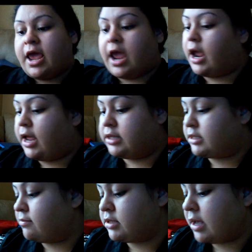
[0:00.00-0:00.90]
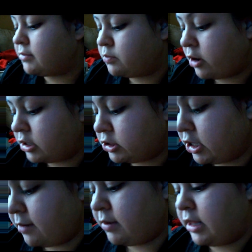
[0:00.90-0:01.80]
And sometimes bronzer
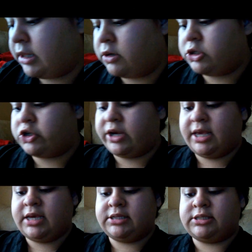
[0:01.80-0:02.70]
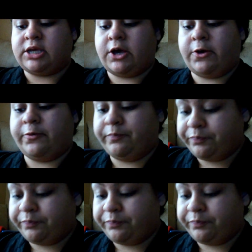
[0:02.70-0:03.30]
can be a little tricky, so